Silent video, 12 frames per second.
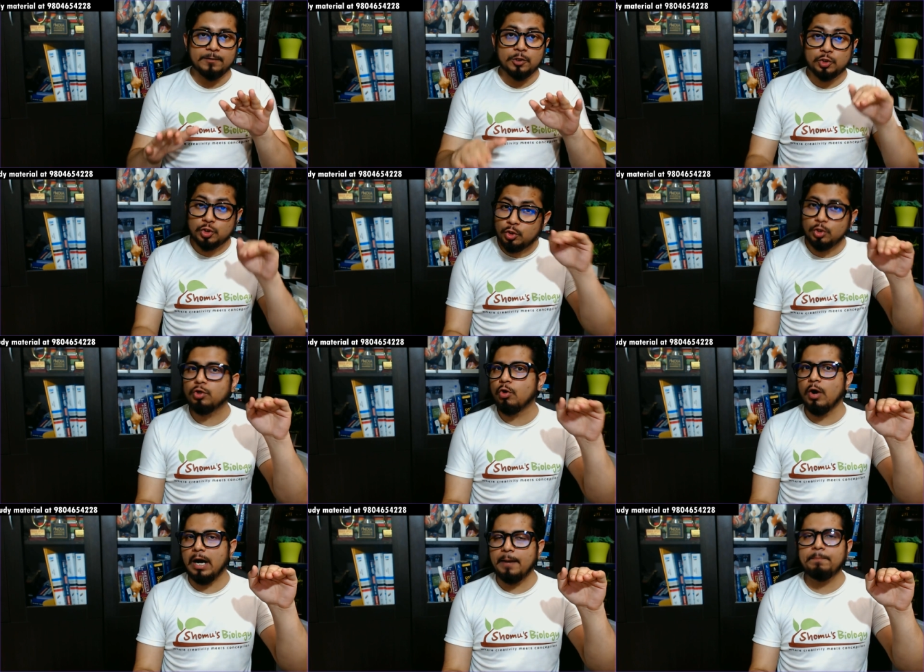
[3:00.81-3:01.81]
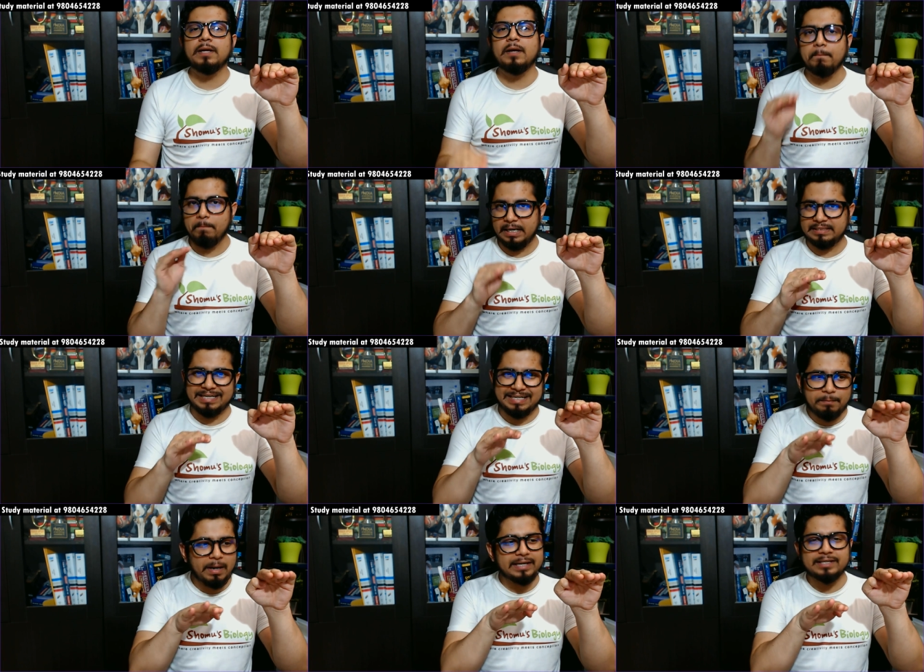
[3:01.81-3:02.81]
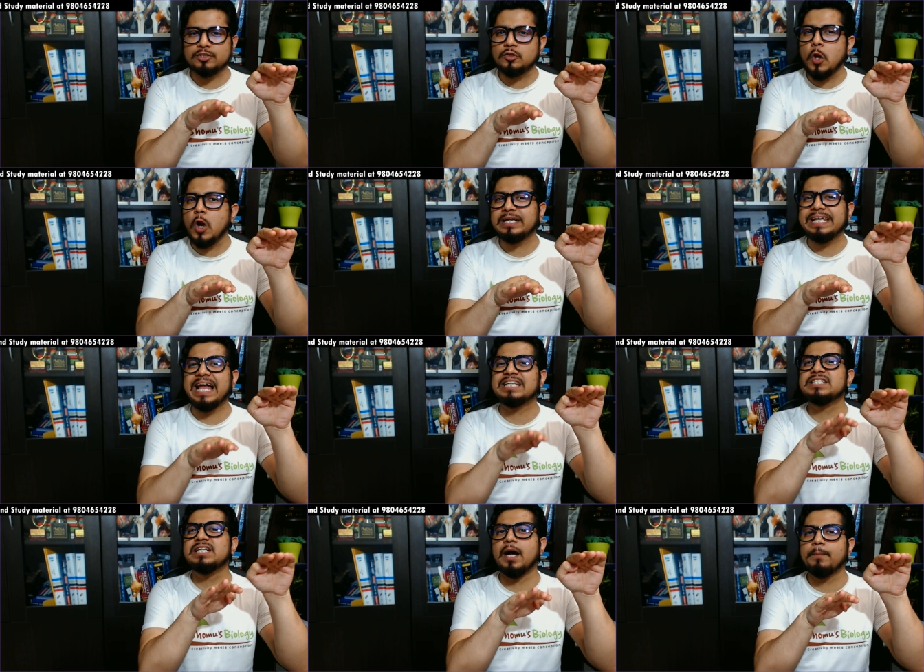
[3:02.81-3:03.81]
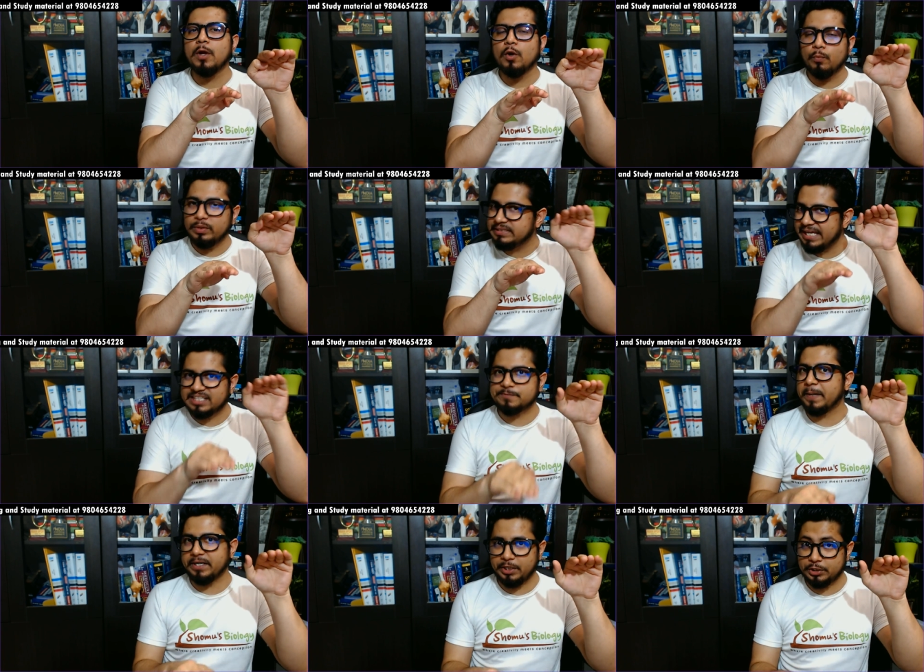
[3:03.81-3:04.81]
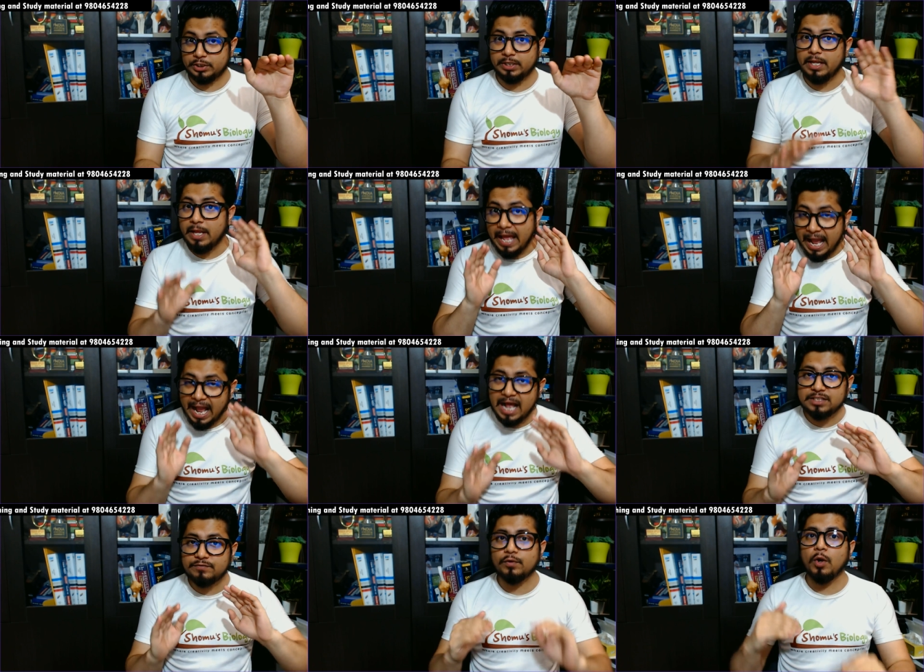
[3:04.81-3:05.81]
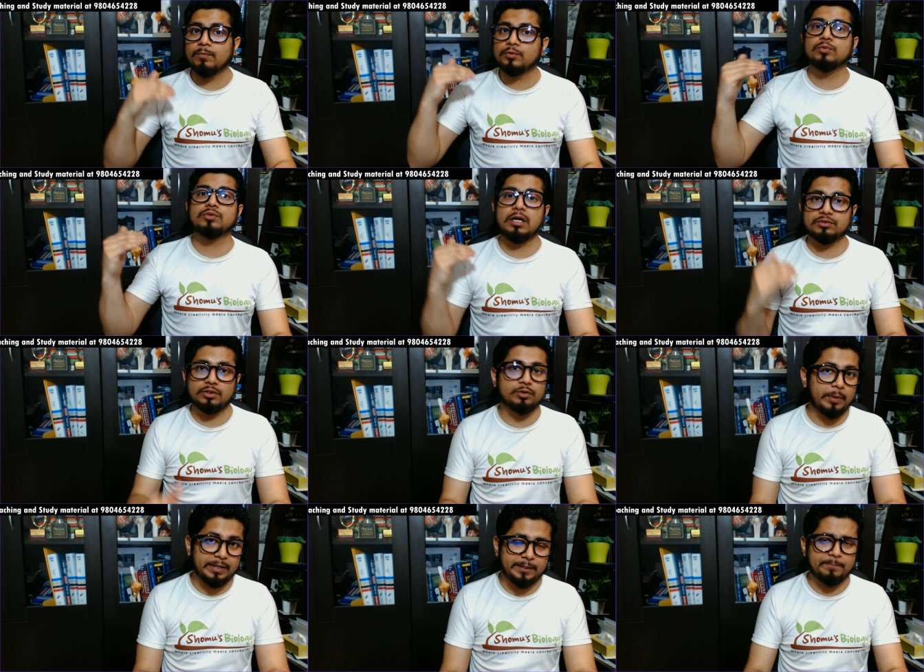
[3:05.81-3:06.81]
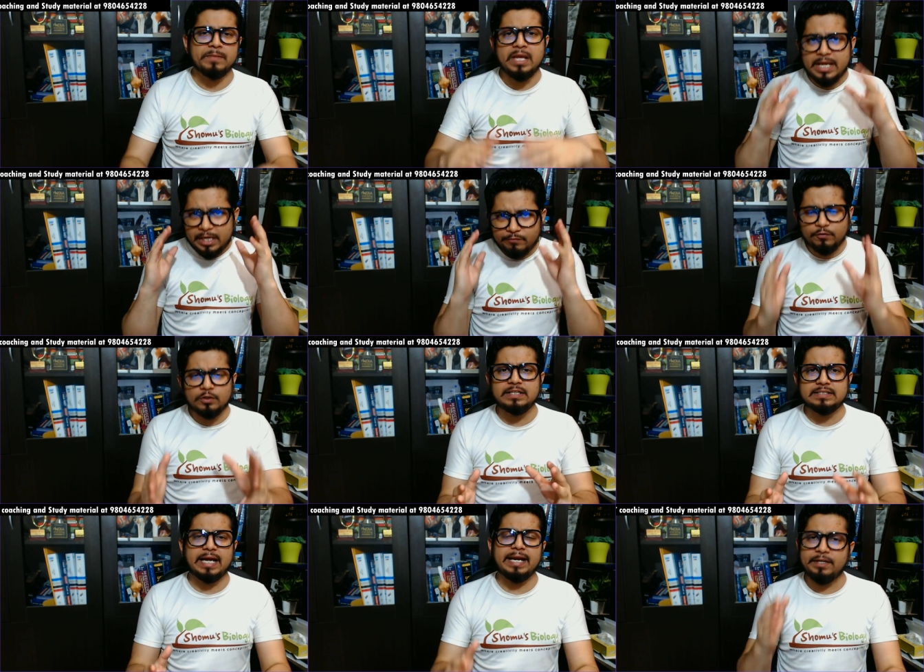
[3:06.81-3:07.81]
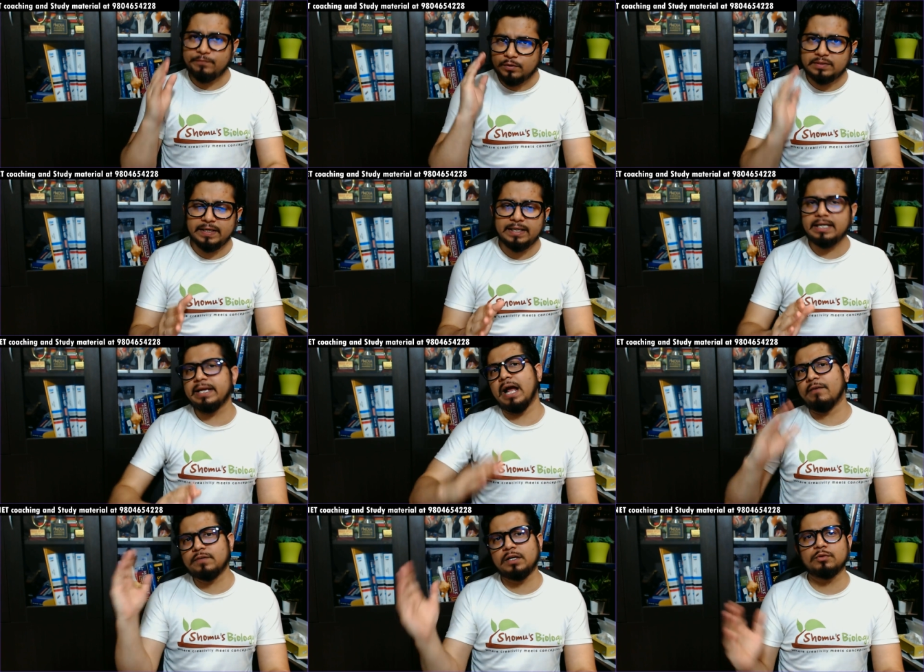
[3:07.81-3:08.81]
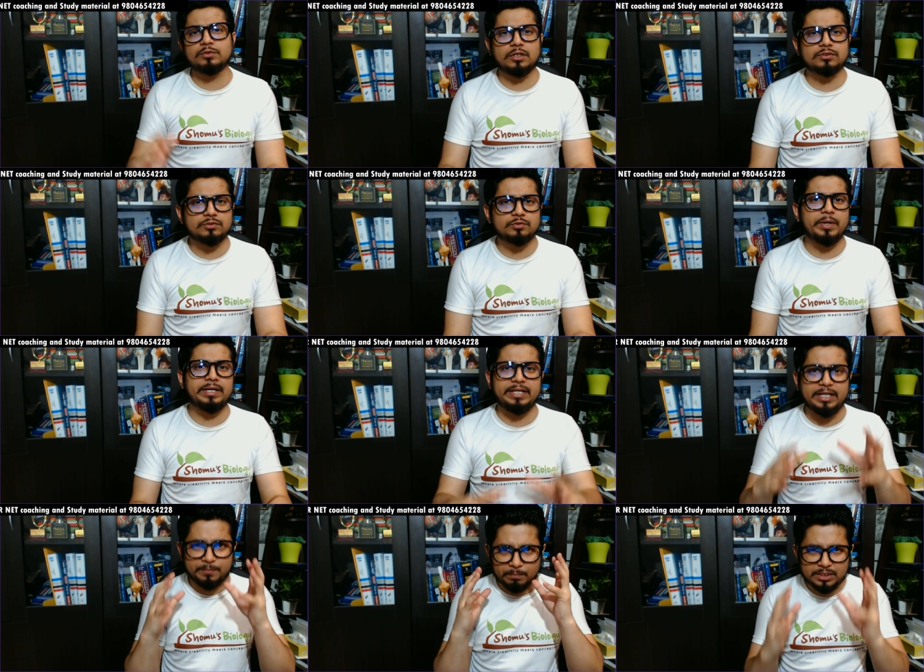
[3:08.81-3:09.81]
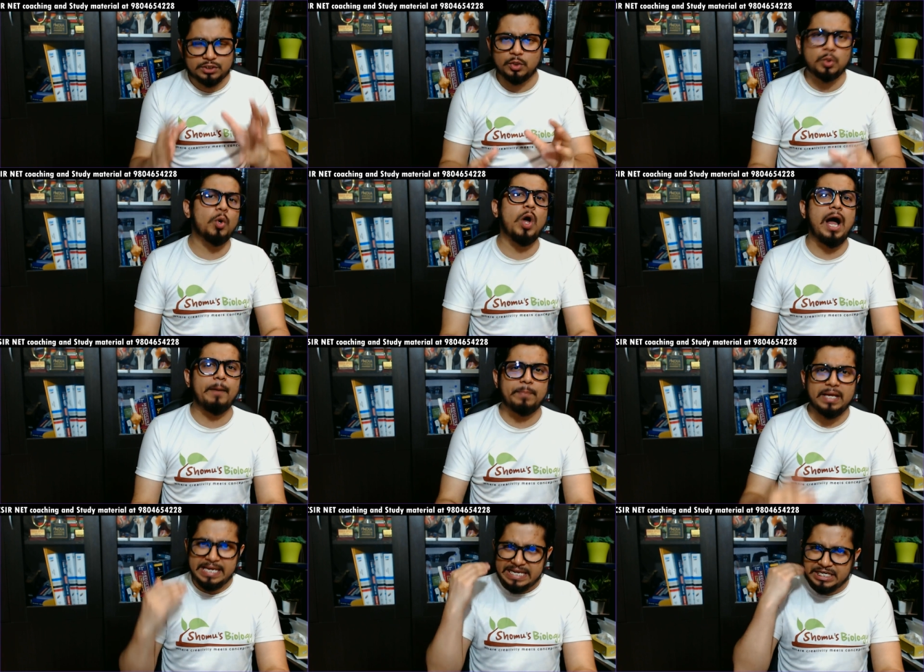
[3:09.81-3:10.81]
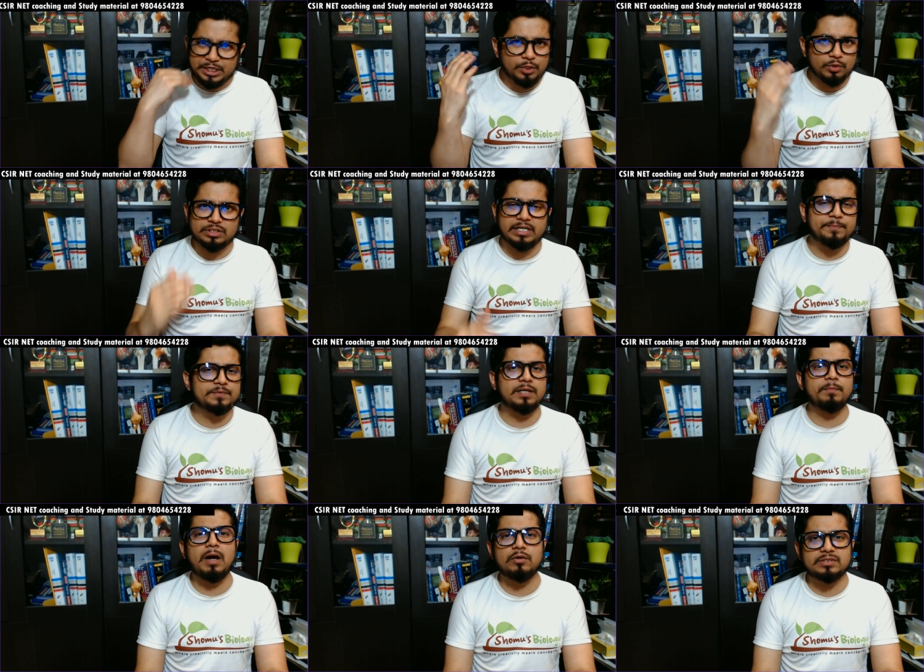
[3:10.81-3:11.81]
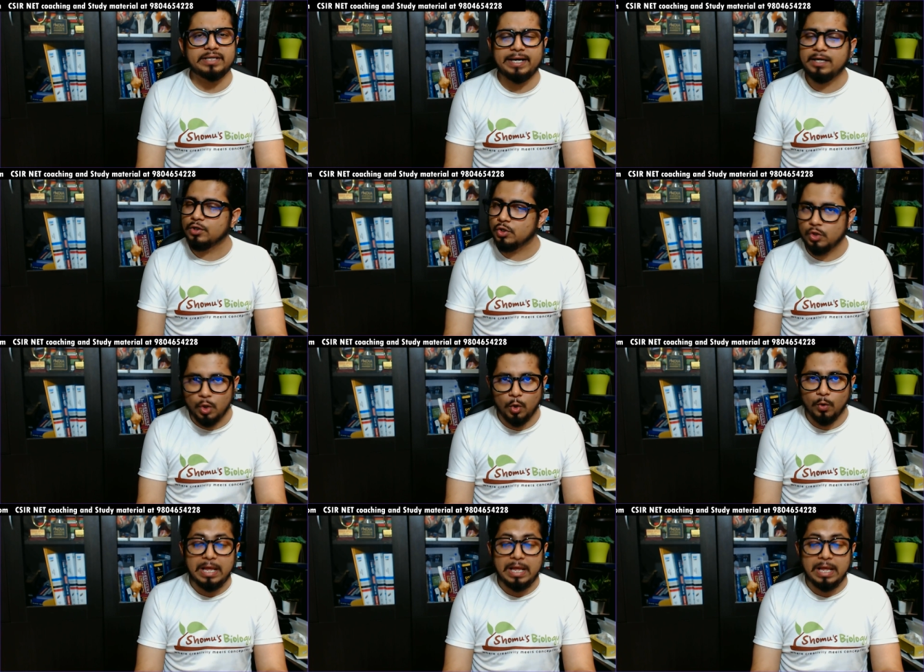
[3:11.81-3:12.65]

should go up, but the demand is not catching up with the expectation as from 2020. If you decide, if you think like after 2020 it must grow up in huge leaps and bounds ahead, no.